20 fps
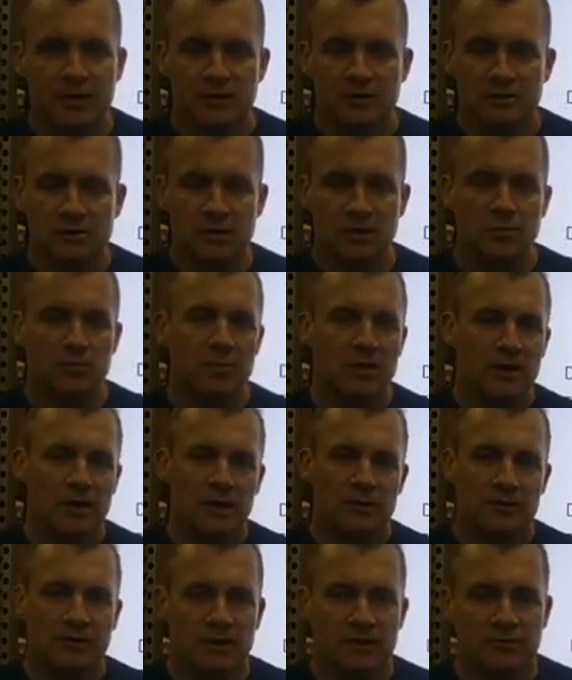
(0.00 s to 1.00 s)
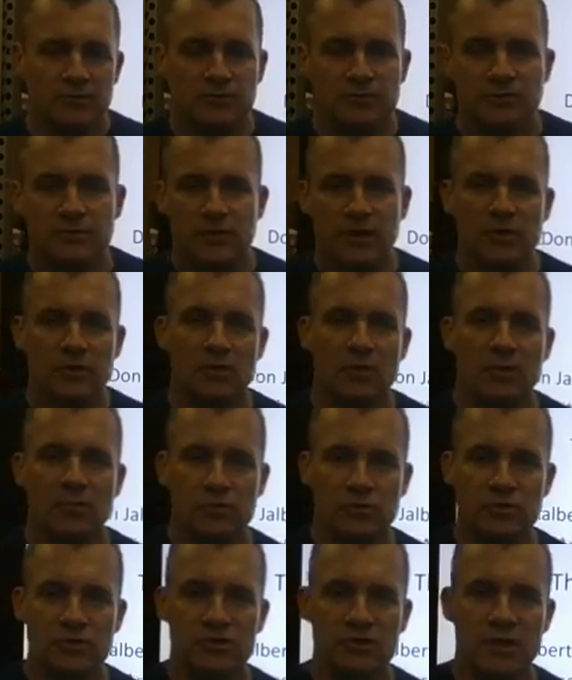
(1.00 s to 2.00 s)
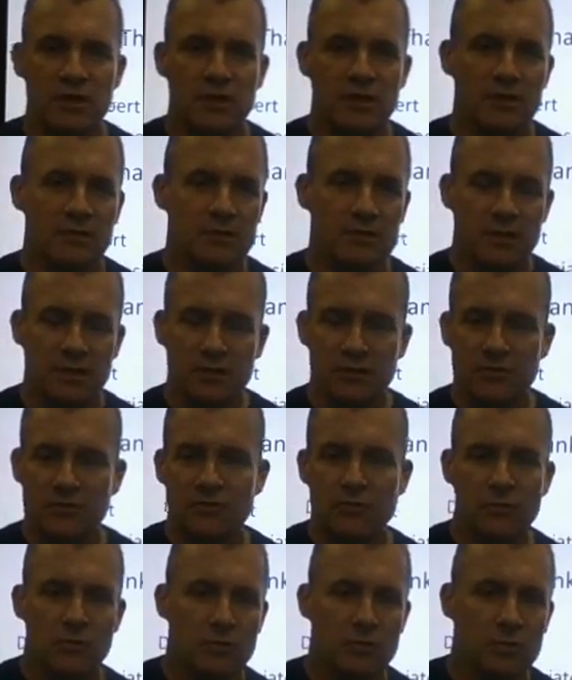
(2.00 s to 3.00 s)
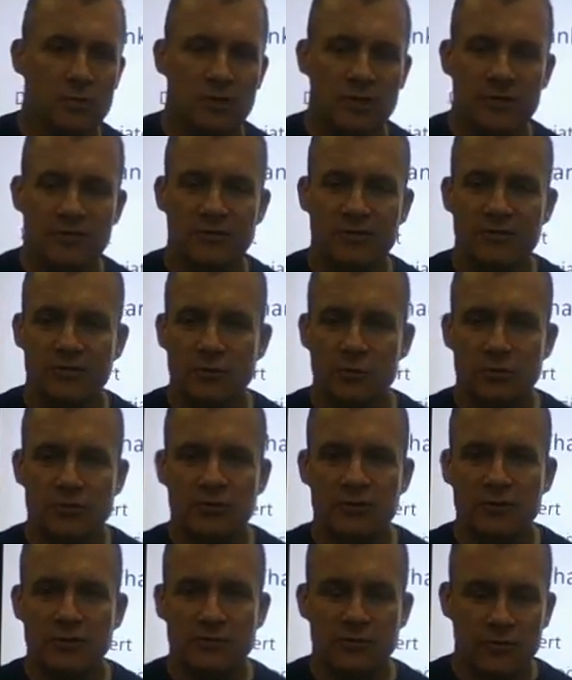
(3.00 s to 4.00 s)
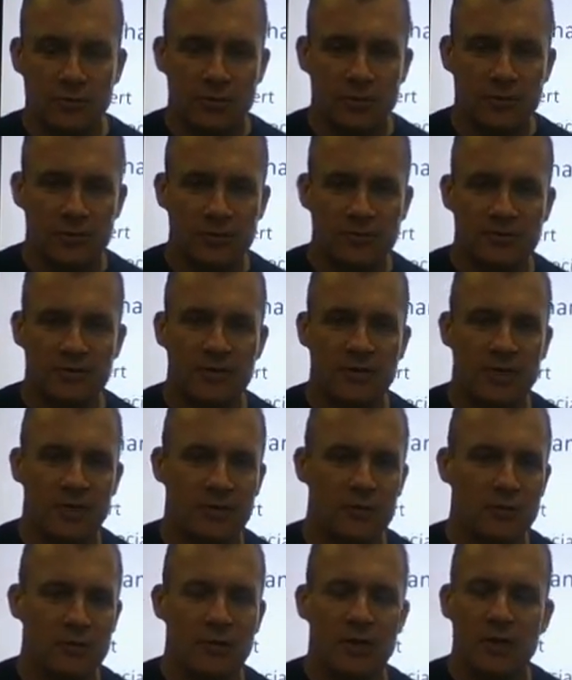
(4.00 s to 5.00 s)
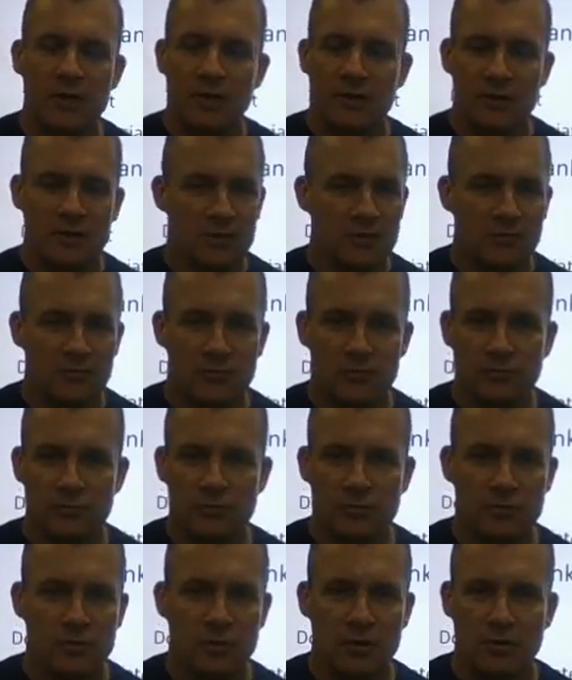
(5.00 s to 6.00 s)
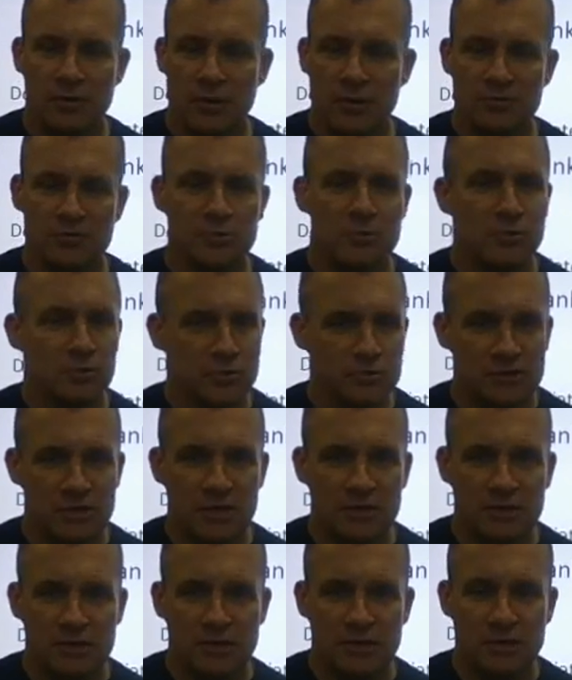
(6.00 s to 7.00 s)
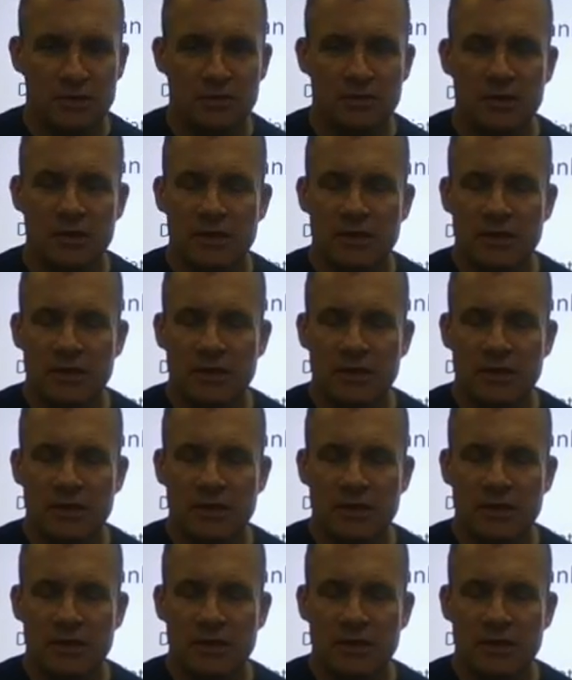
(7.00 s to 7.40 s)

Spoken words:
So thank you. I appreciate it. Thank you for KC Sourceling for putting this together. Thank you to all the entrepreneurs out there.